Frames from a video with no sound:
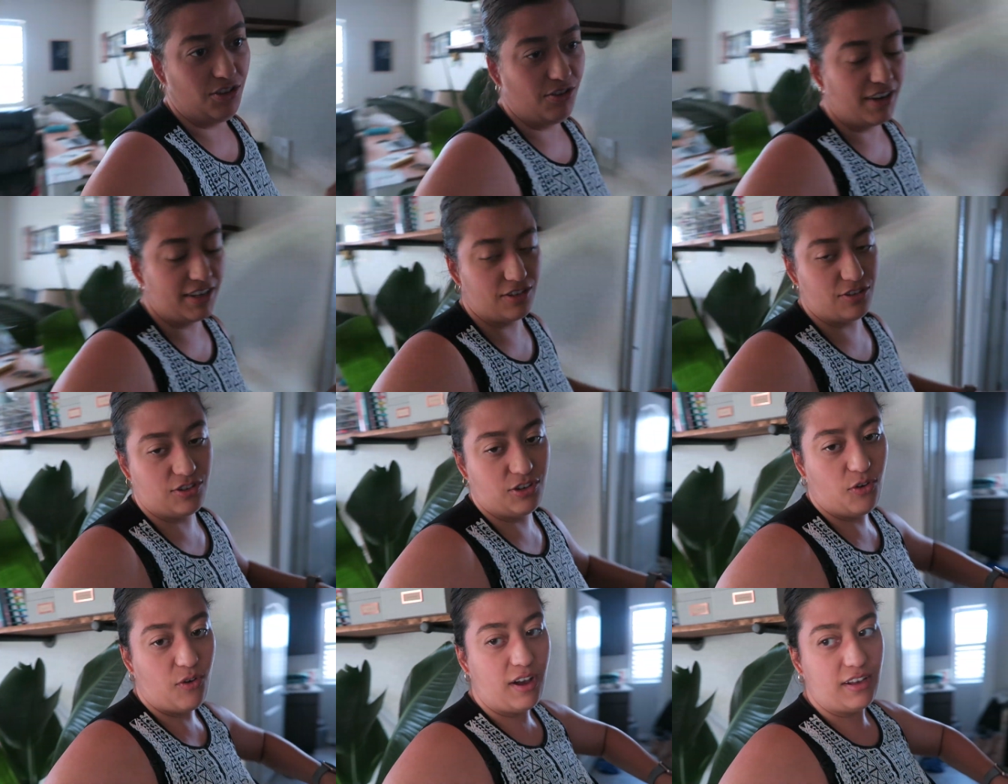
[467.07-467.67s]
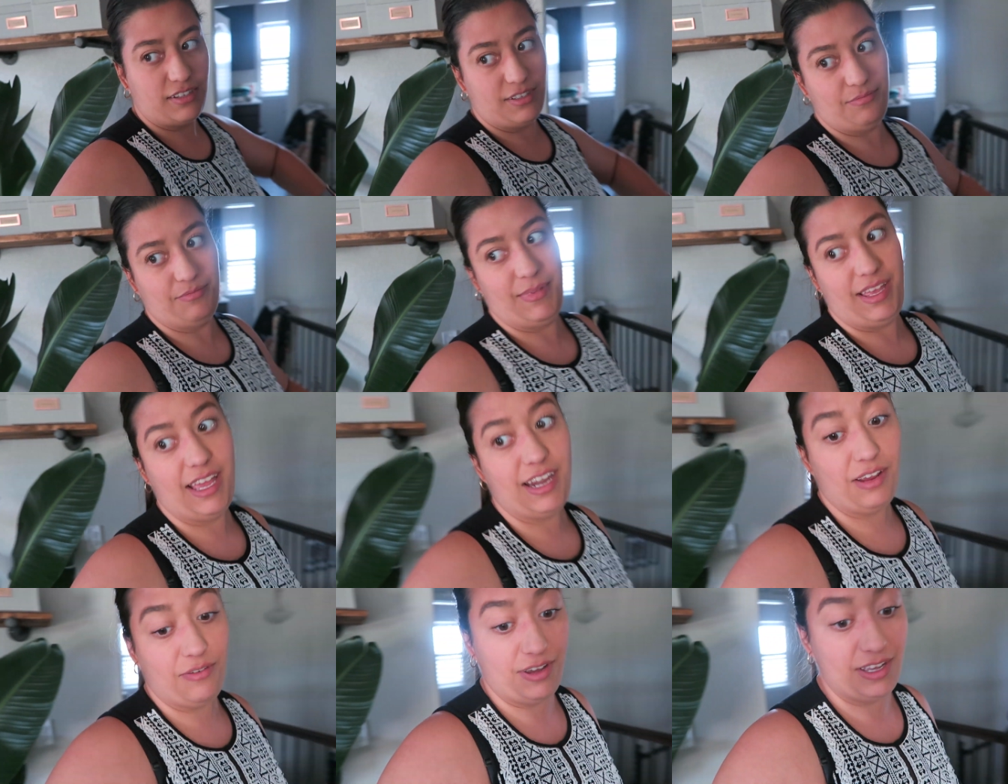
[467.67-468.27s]
you guys are so awesome.
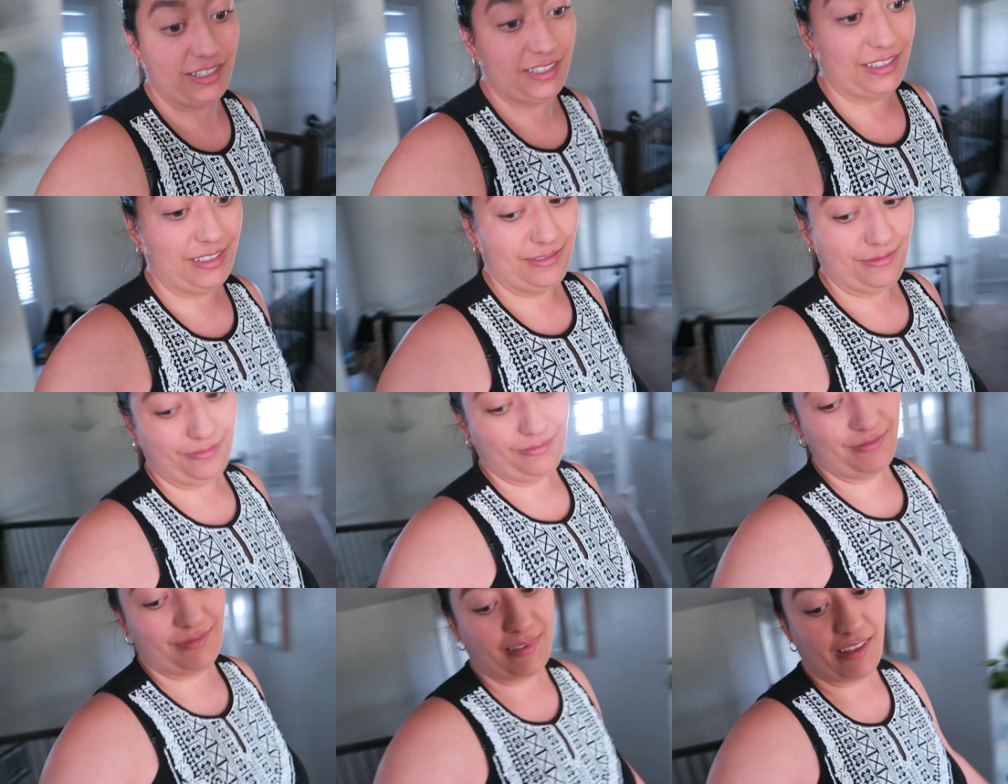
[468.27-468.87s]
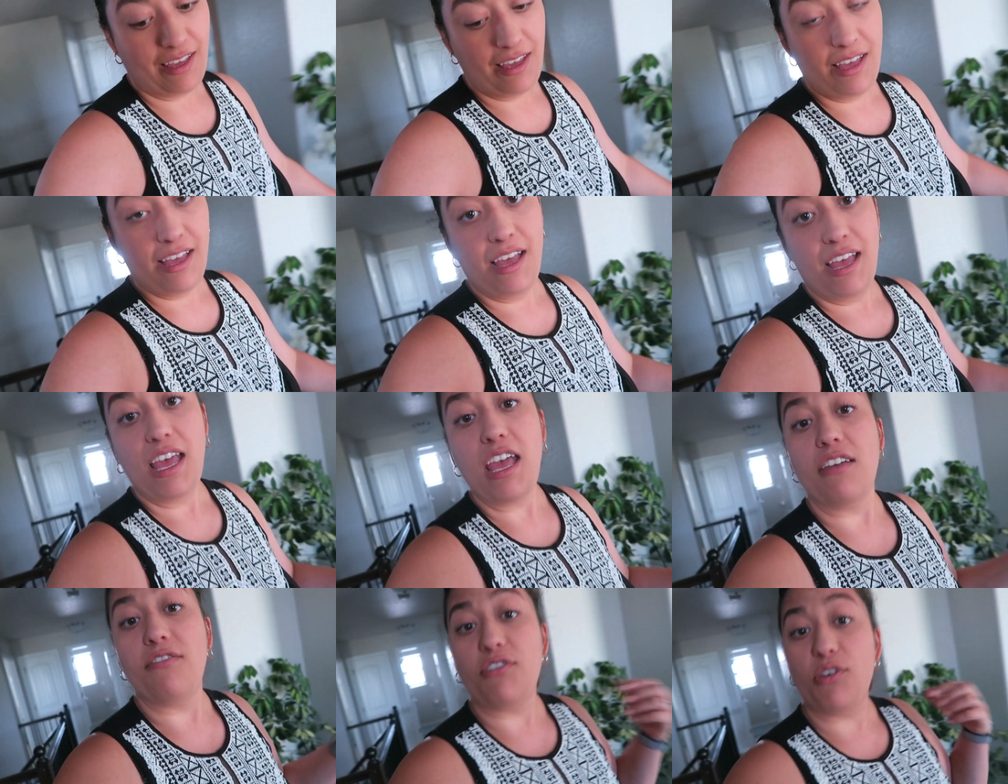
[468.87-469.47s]
Anyways,
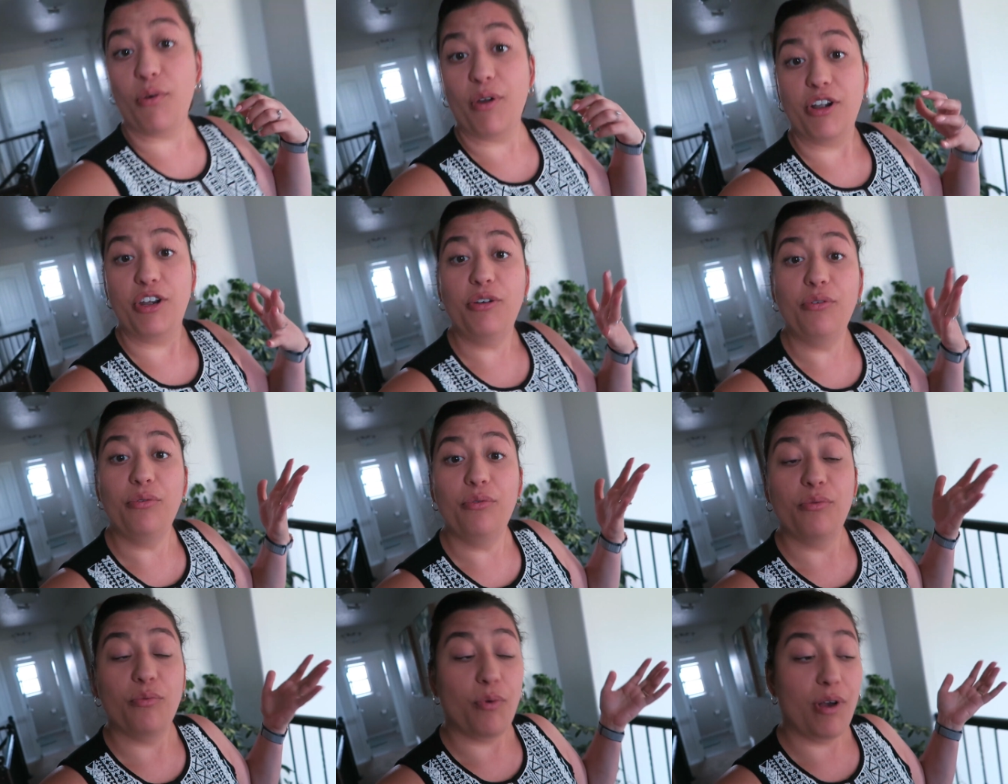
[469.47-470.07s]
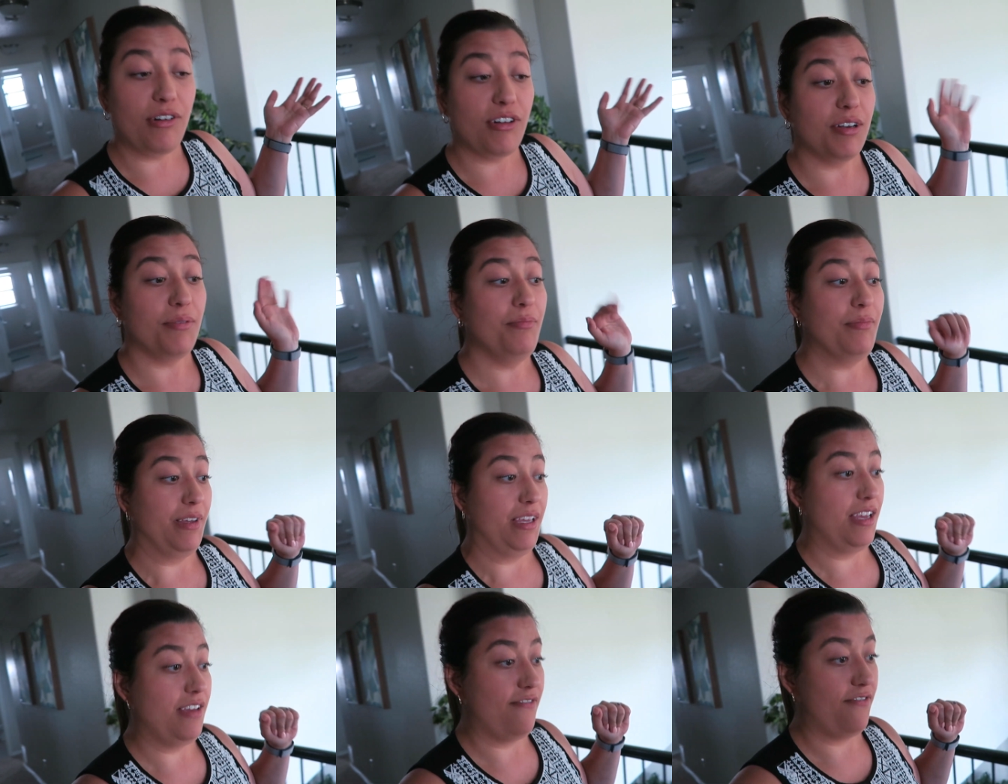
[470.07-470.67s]
if you are new, welcome.
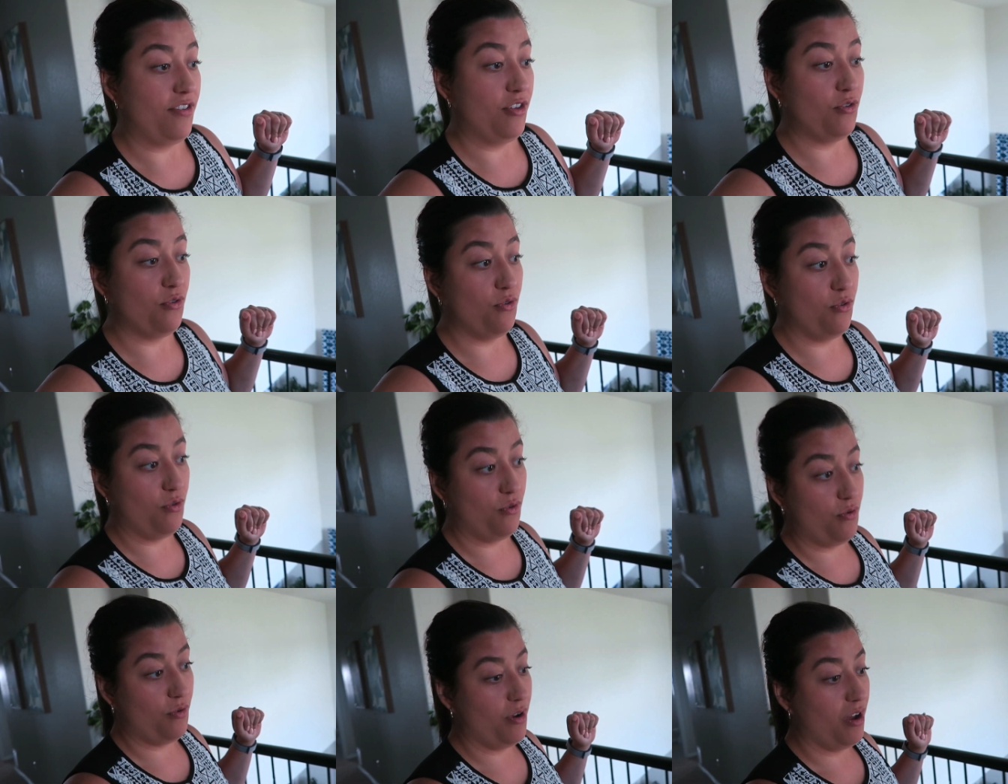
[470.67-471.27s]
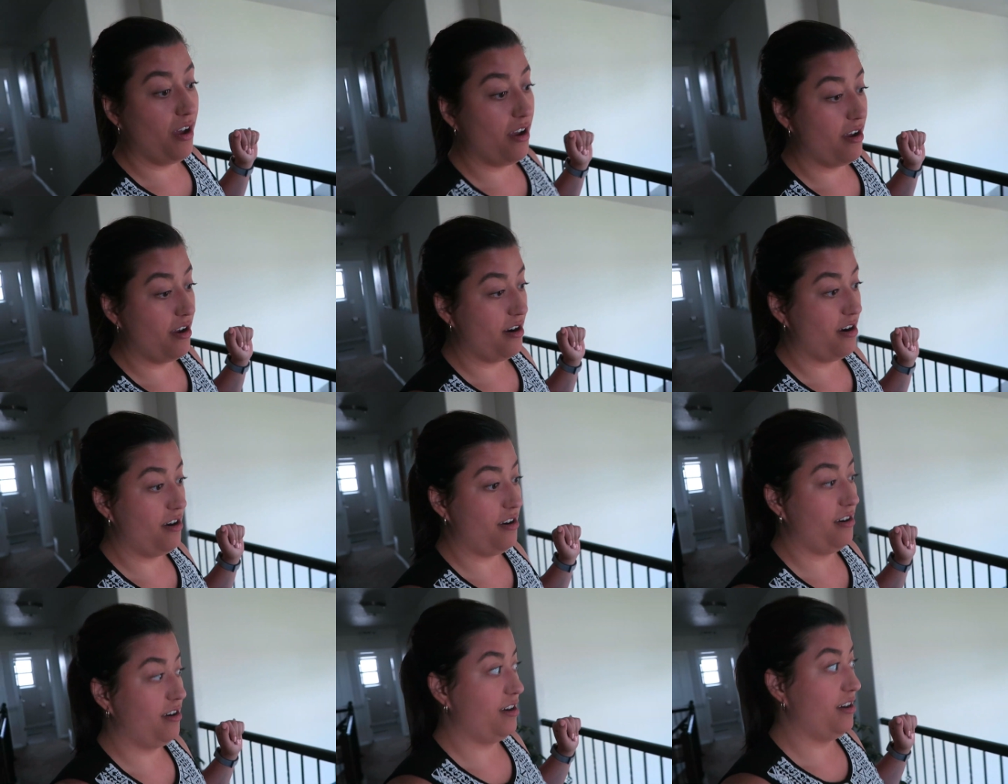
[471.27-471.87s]
If you
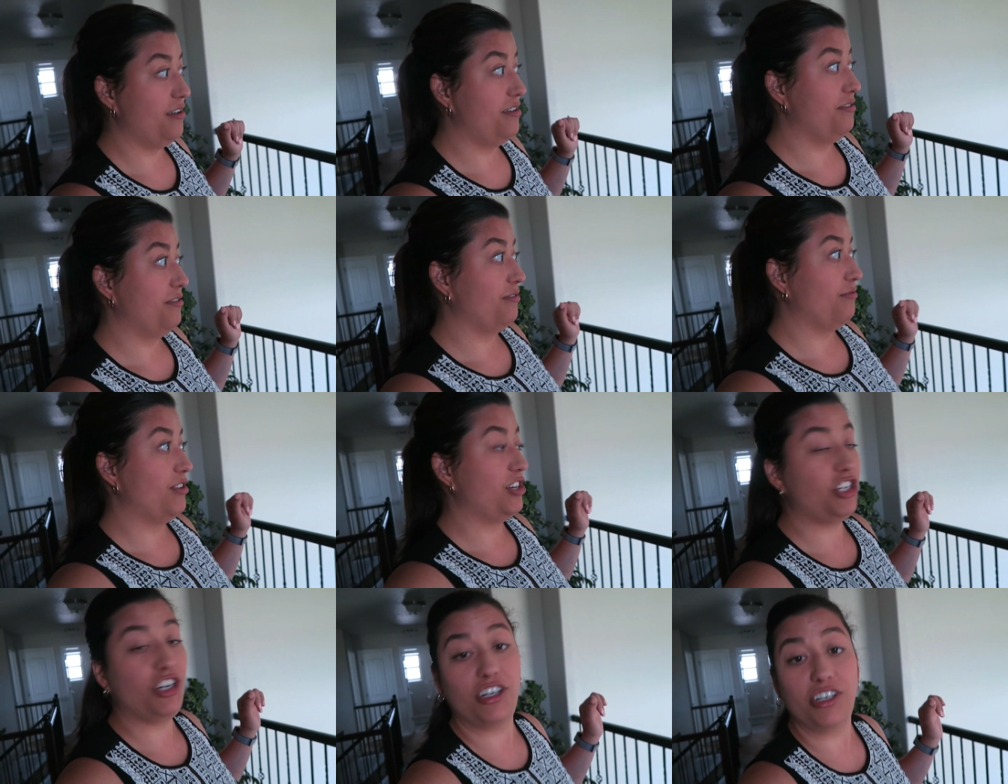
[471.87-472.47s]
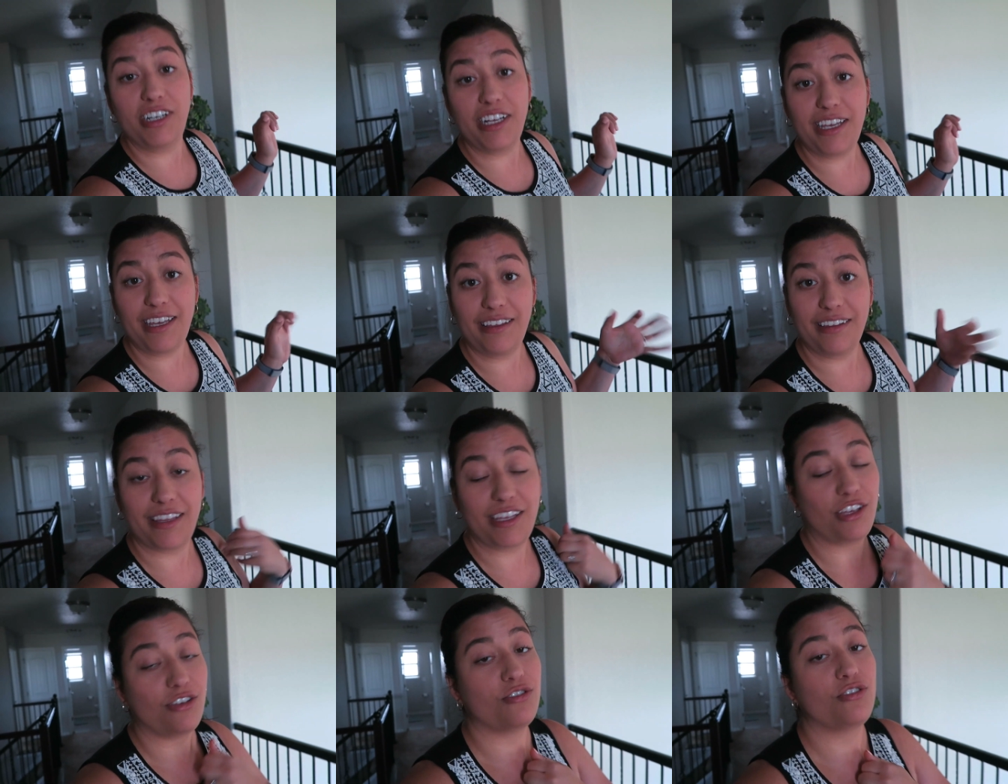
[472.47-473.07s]
are returning,
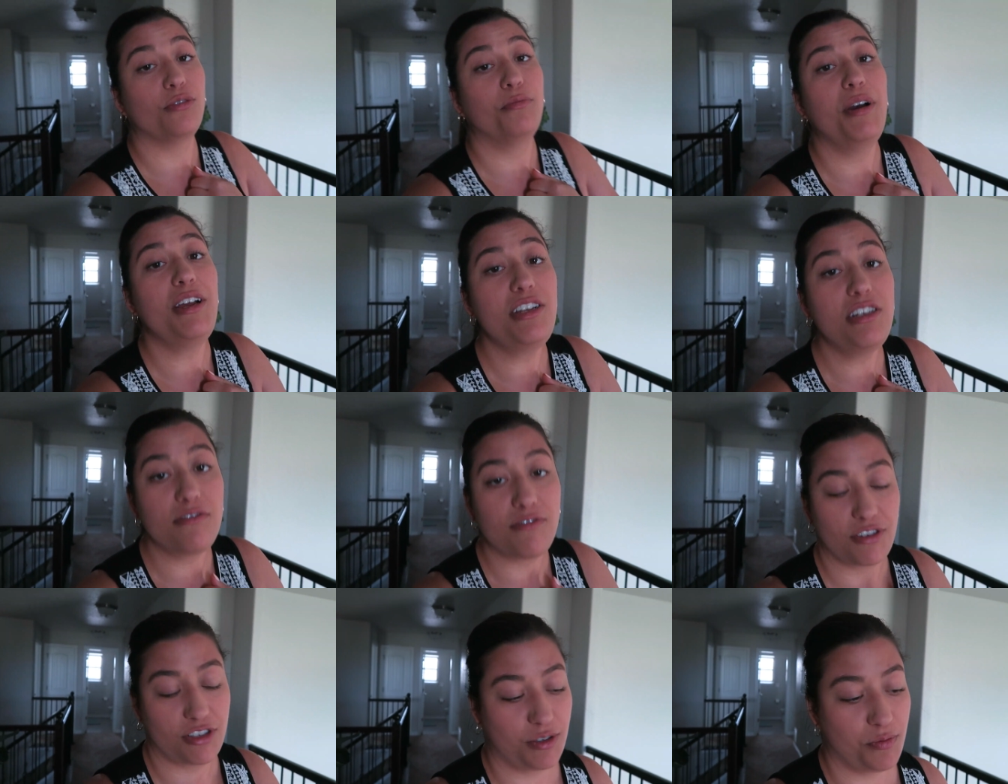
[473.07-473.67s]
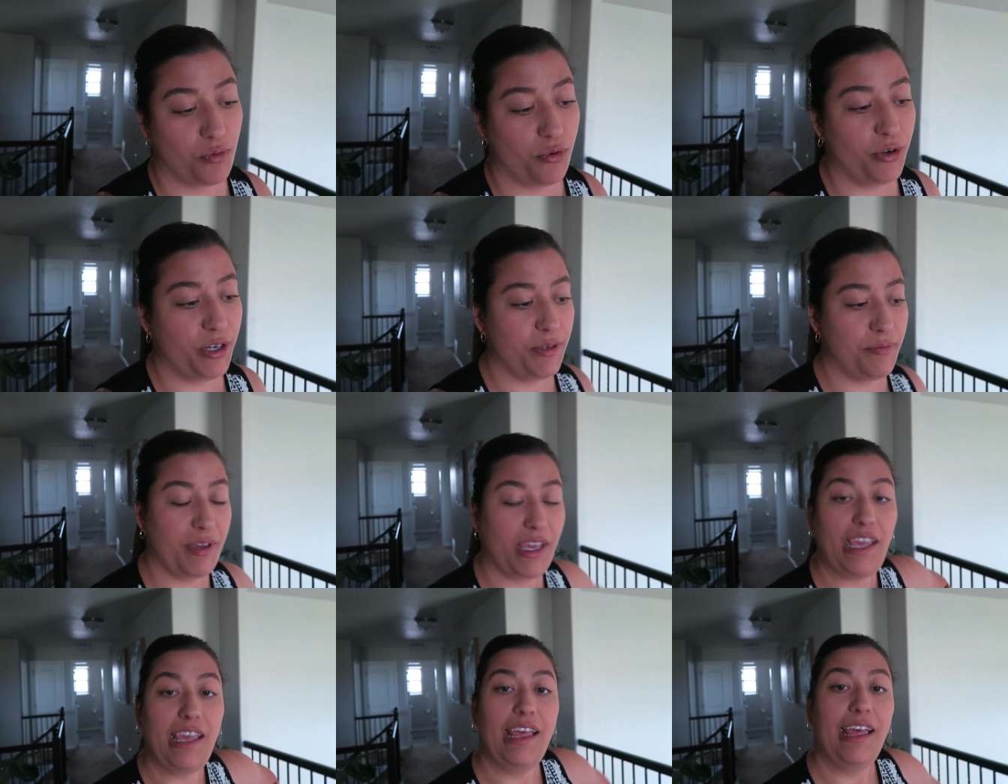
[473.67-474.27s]
thank you so much for
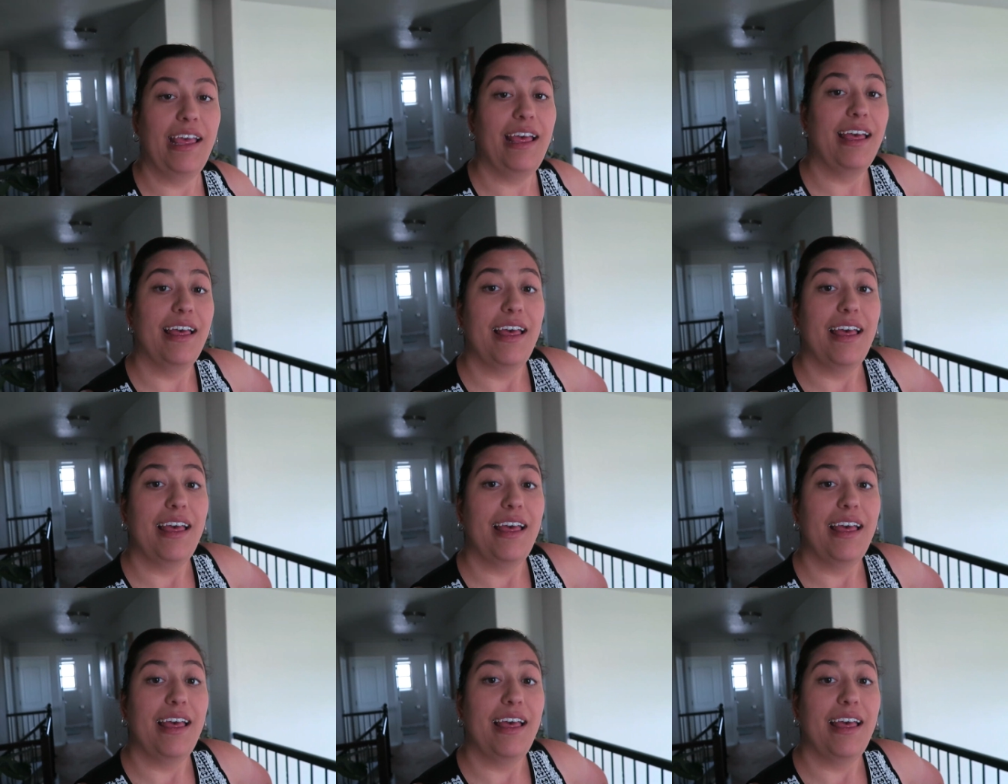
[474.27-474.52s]
supporting me.